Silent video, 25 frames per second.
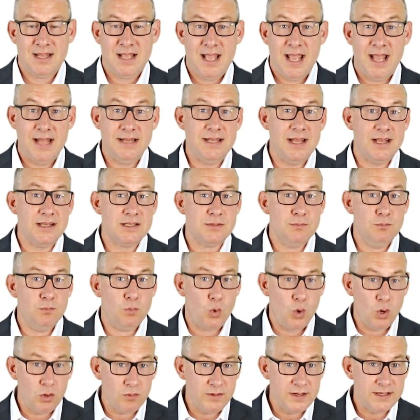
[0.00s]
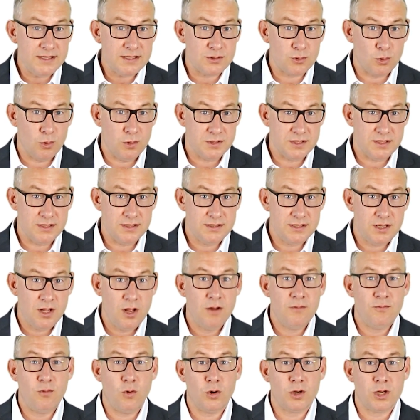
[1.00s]
It takes more resources
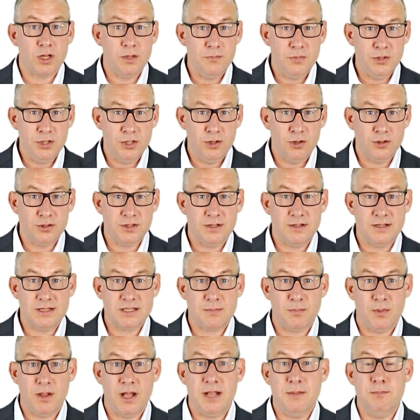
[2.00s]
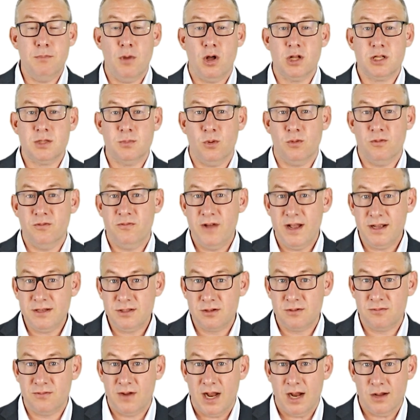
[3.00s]
for a computer to display multiple vector
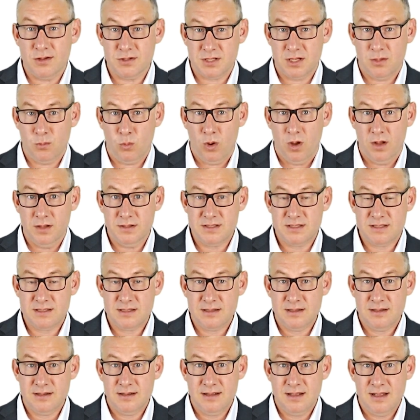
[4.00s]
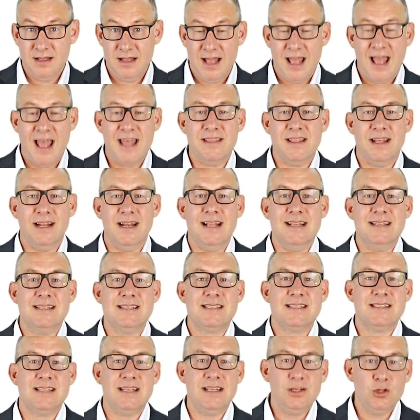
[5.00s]
files at once than a
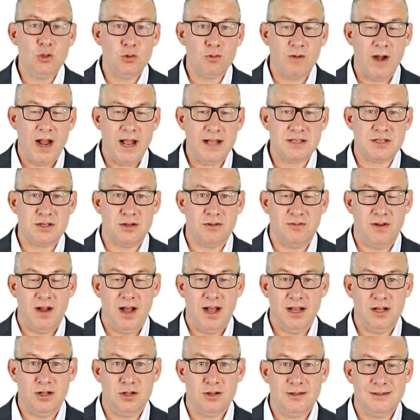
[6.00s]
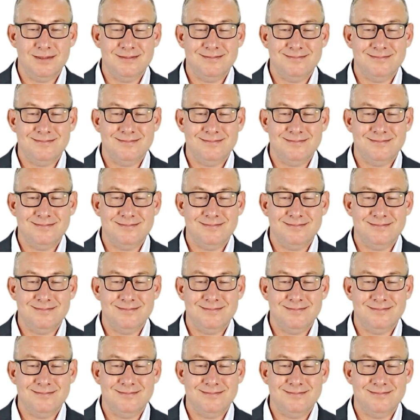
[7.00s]
single raster file.